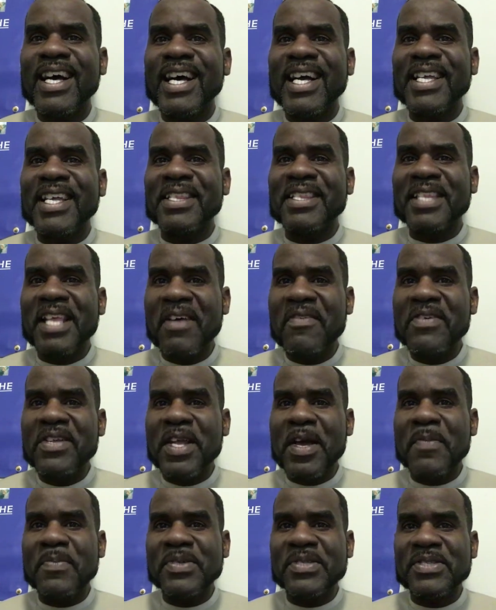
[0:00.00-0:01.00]
11
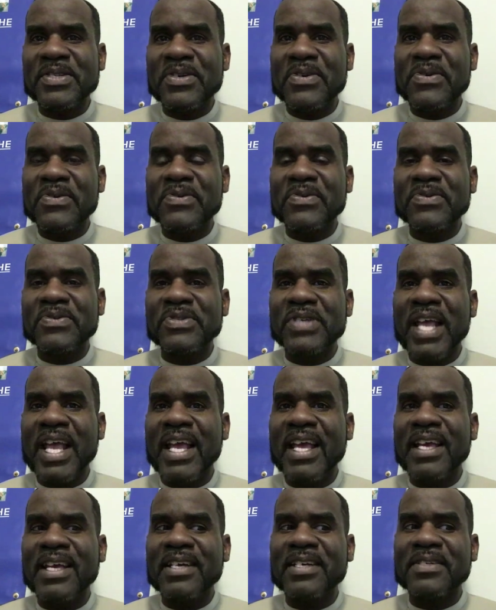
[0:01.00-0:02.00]
episodes,
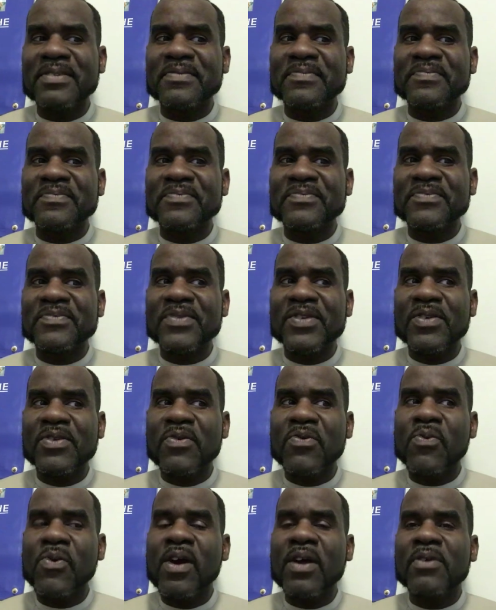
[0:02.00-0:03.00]
and
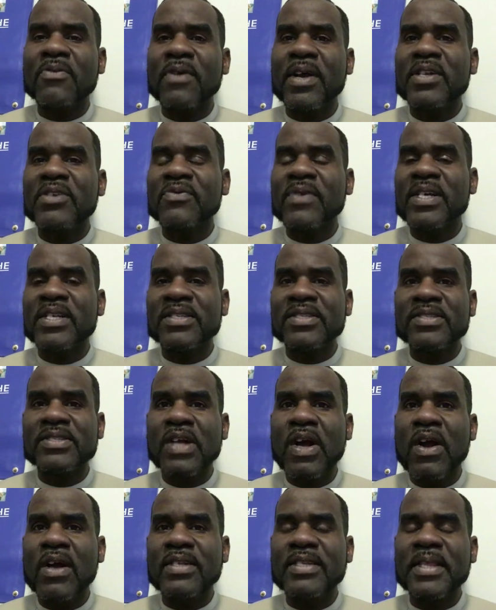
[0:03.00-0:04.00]
what greater way to
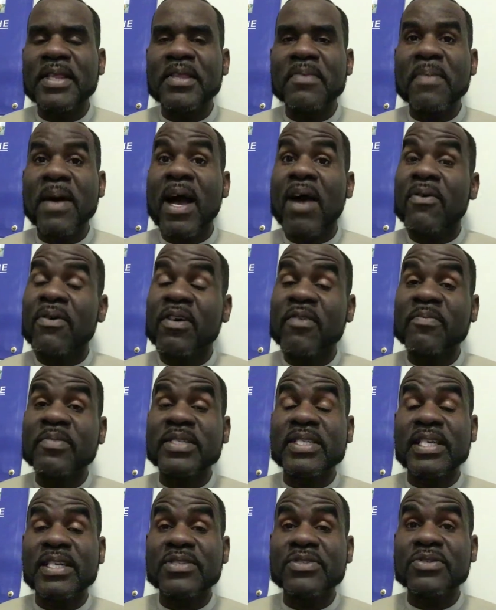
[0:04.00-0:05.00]
start than the power of
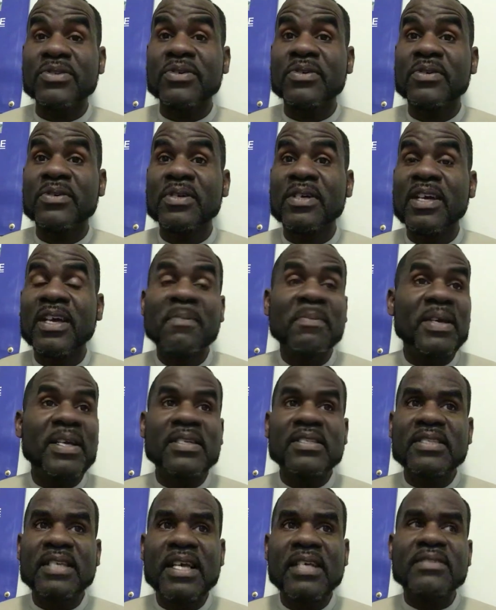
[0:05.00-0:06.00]
potential.
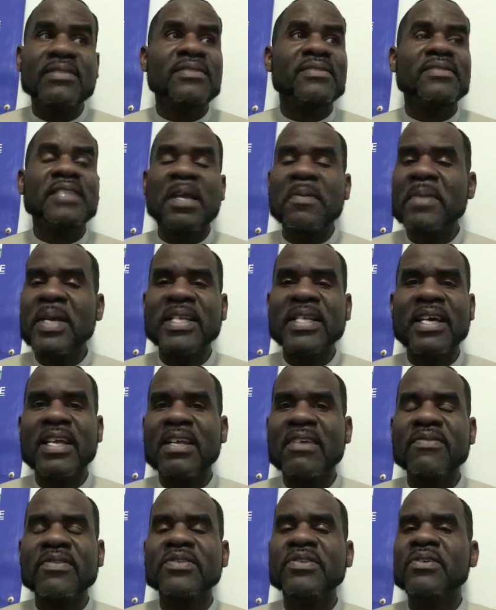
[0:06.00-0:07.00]
Because yes, they may not
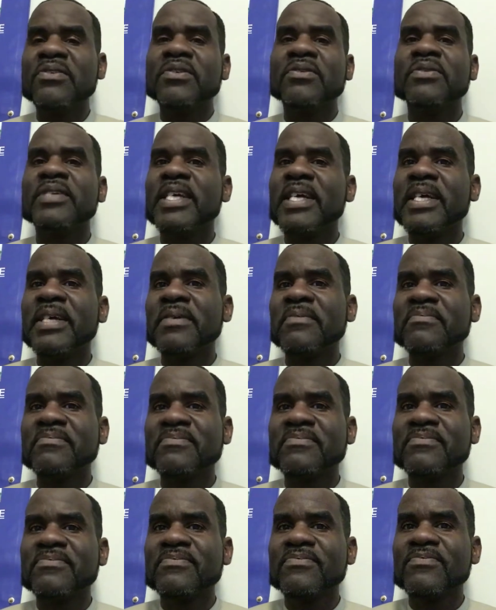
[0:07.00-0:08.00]
ever know your name.
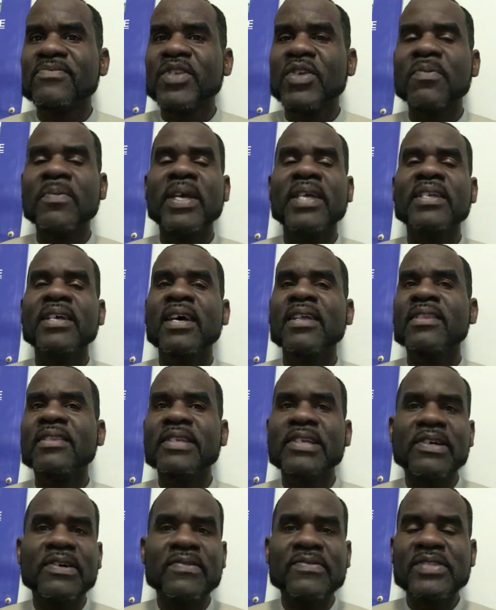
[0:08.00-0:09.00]
You may not
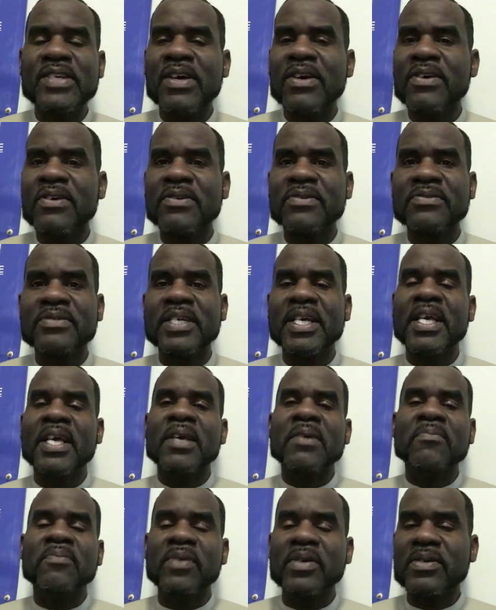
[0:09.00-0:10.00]
live to earn
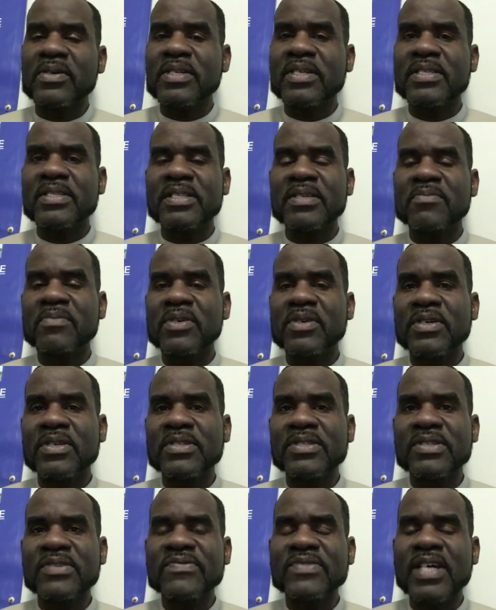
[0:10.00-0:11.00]
millions and
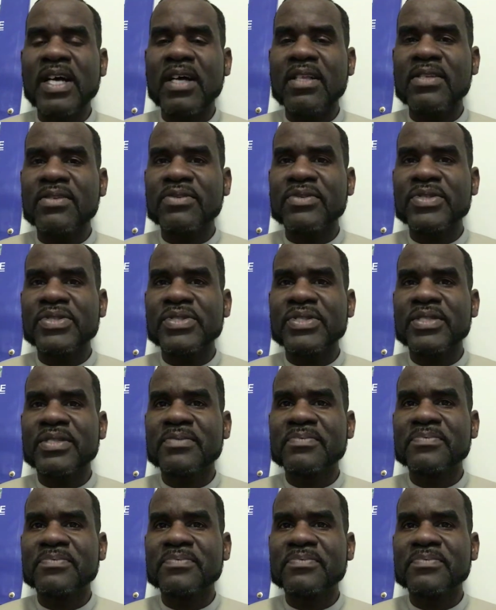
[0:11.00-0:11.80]
millions of dollars.